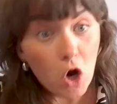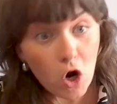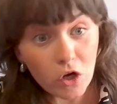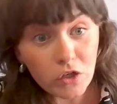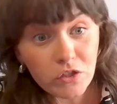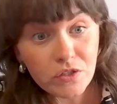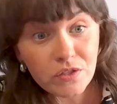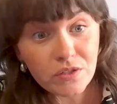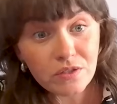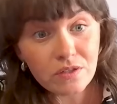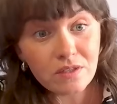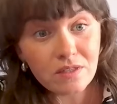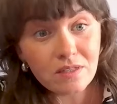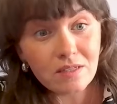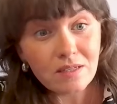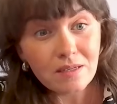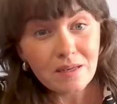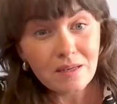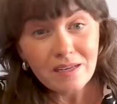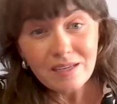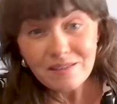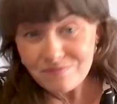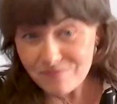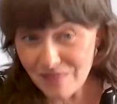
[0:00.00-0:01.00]
costs.
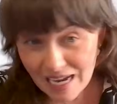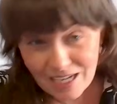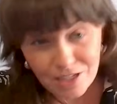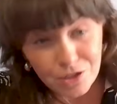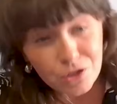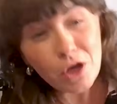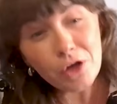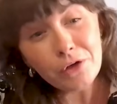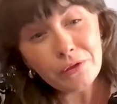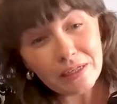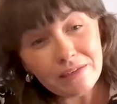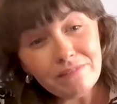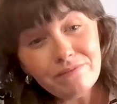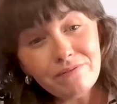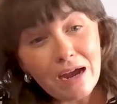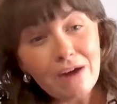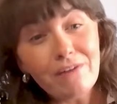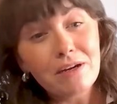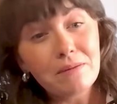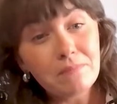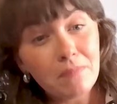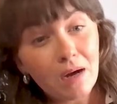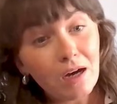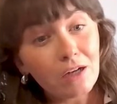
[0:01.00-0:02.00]
That's only
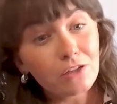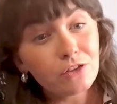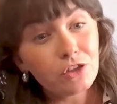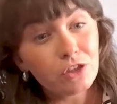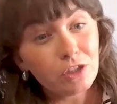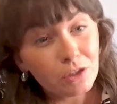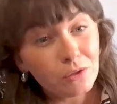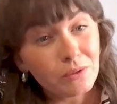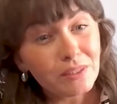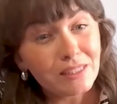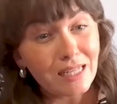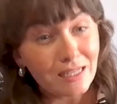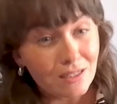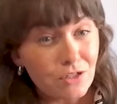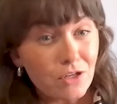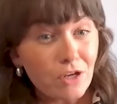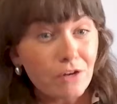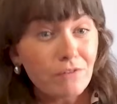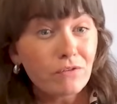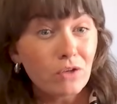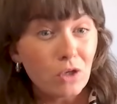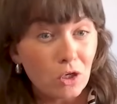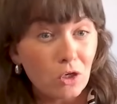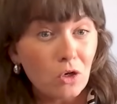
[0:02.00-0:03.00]
very marginal, and that's
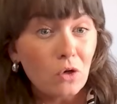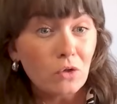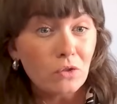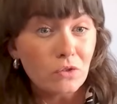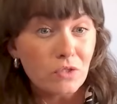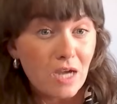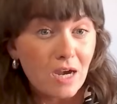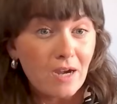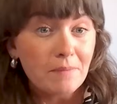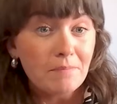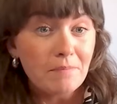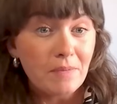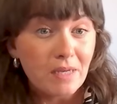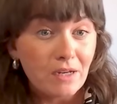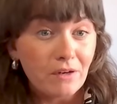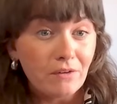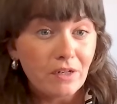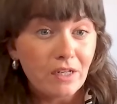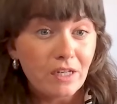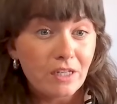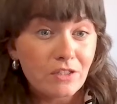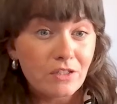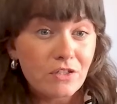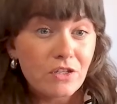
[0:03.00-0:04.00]
over a long time
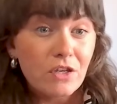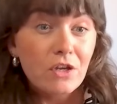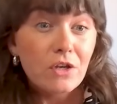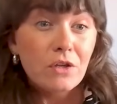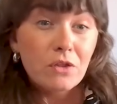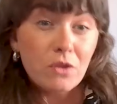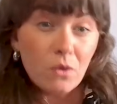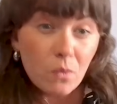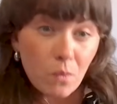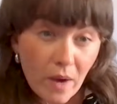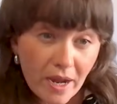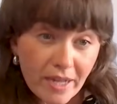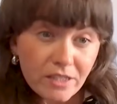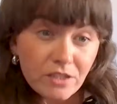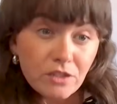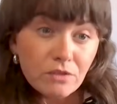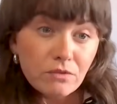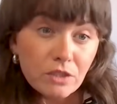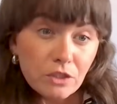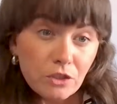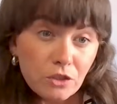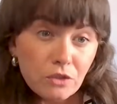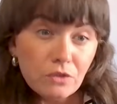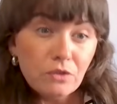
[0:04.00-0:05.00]
period. The way
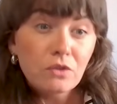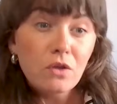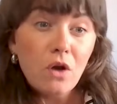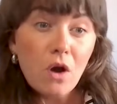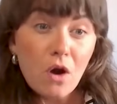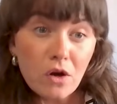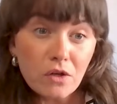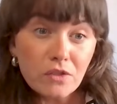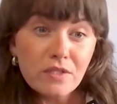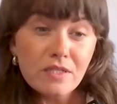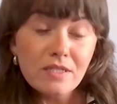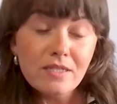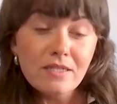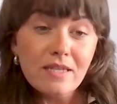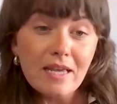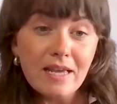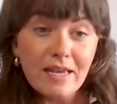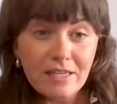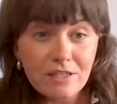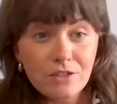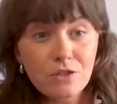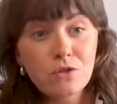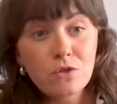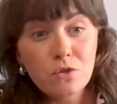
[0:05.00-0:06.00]
to reduce costs
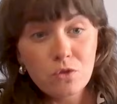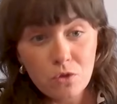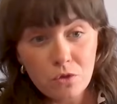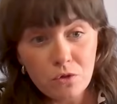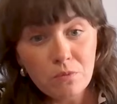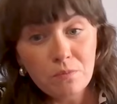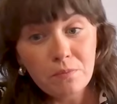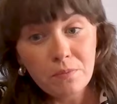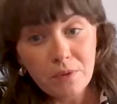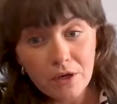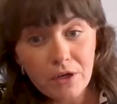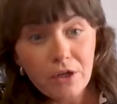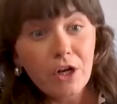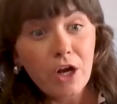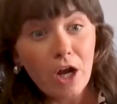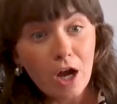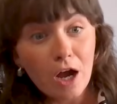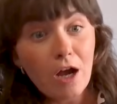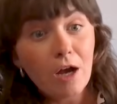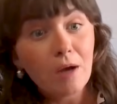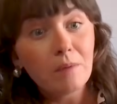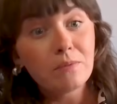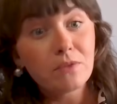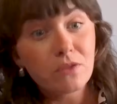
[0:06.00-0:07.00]
is to put
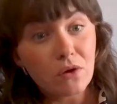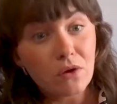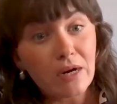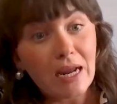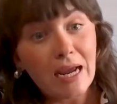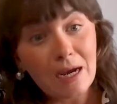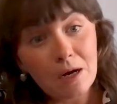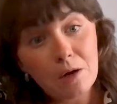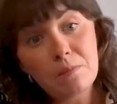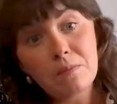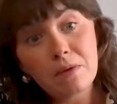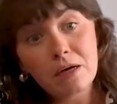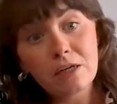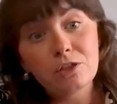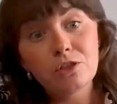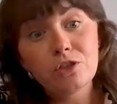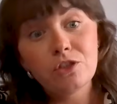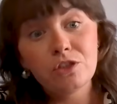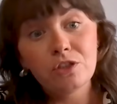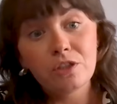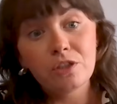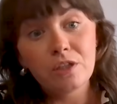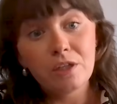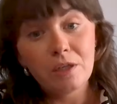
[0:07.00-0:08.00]
curbs on how
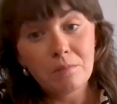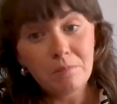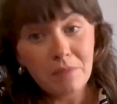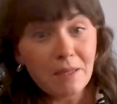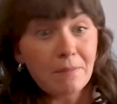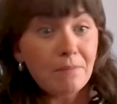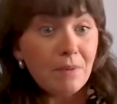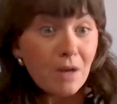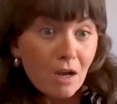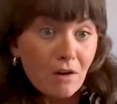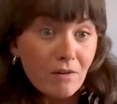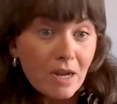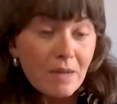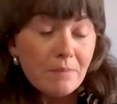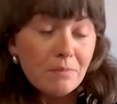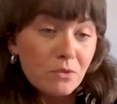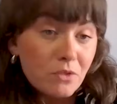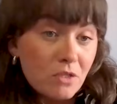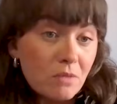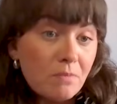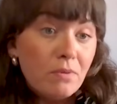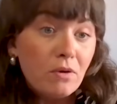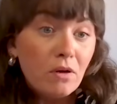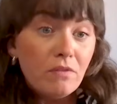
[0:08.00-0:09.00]
much people are able
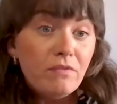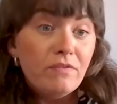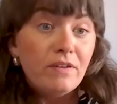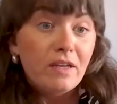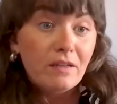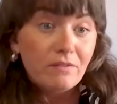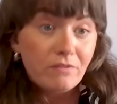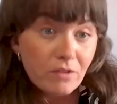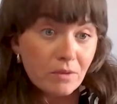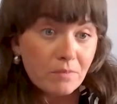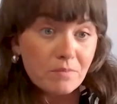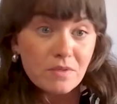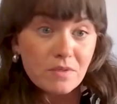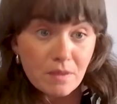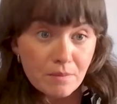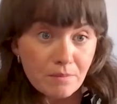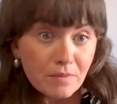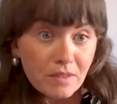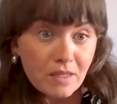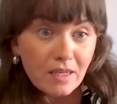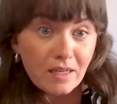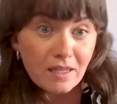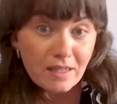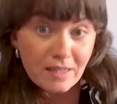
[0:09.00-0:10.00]
to profit from
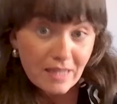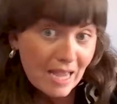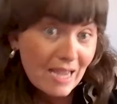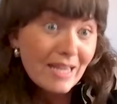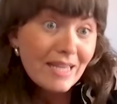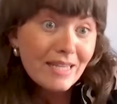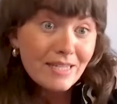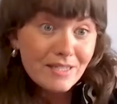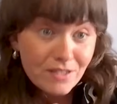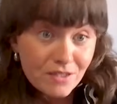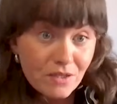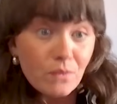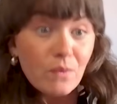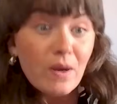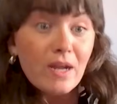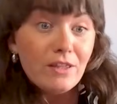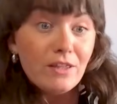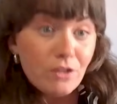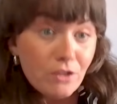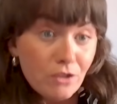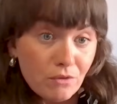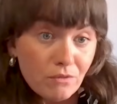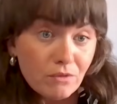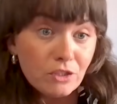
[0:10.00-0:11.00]
something. That is the way
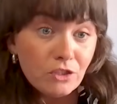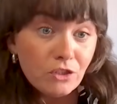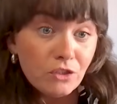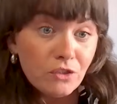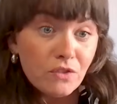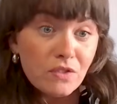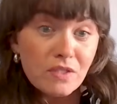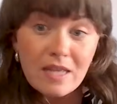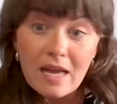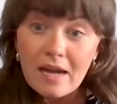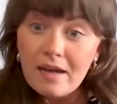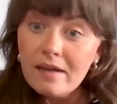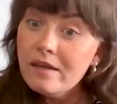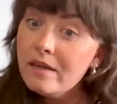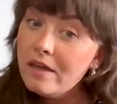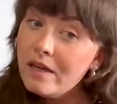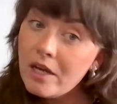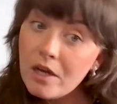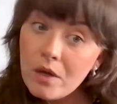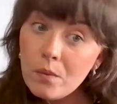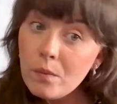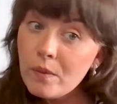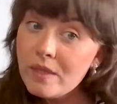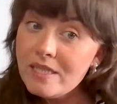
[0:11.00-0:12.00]
that you reduce that.
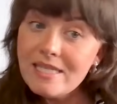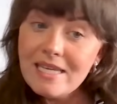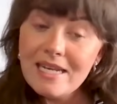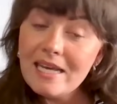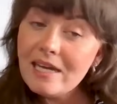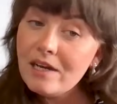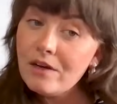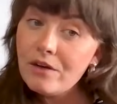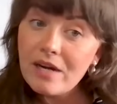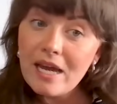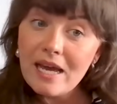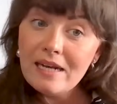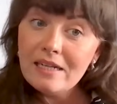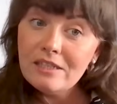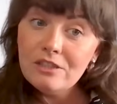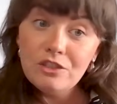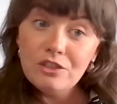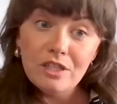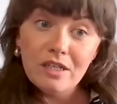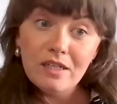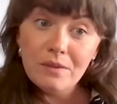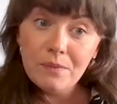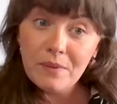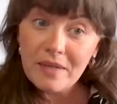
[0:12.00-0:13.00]
We did it on
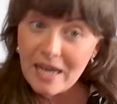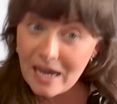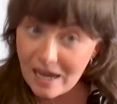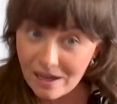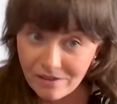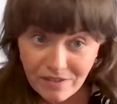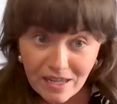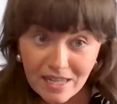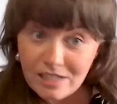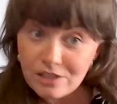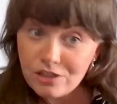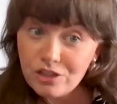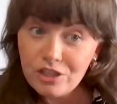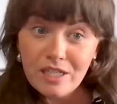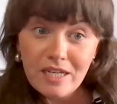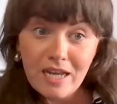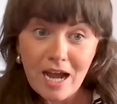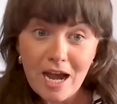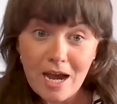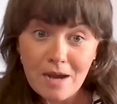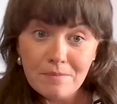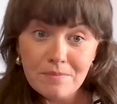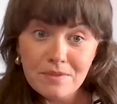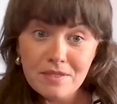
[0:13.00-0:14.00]
energy. We have energy
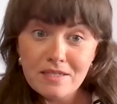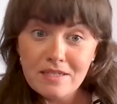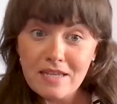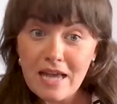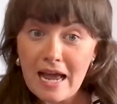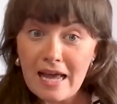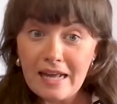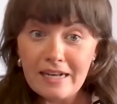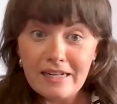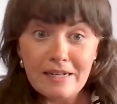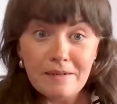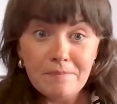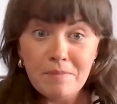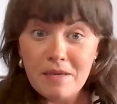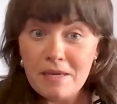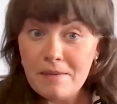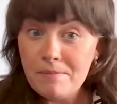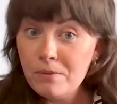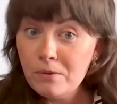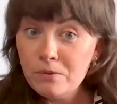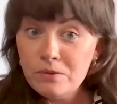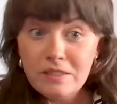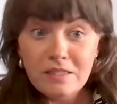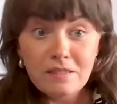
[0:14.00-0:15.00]
caps, and
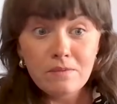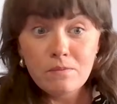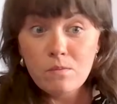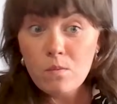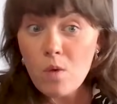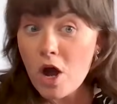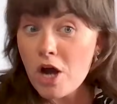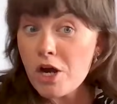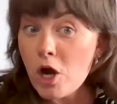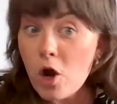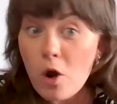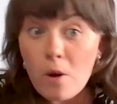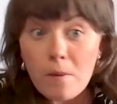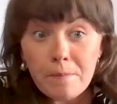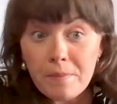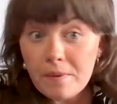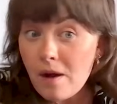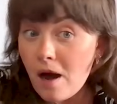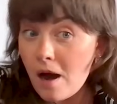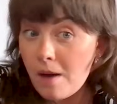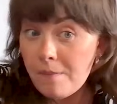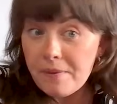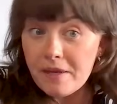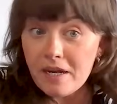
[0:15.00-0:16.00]
people weren't
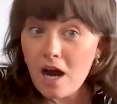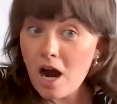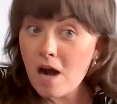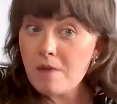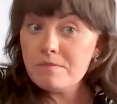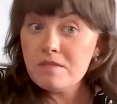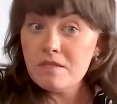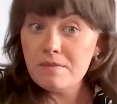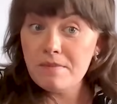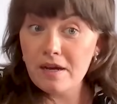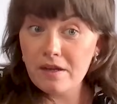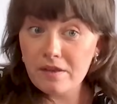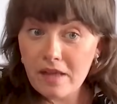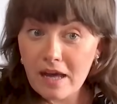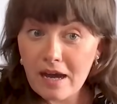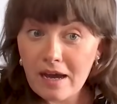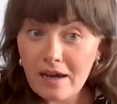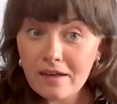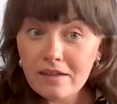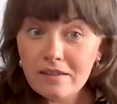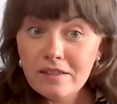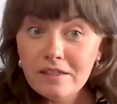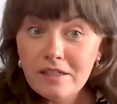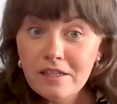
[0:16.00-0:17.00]
up in arms about
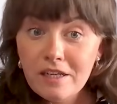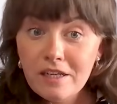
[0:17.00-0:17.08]
that.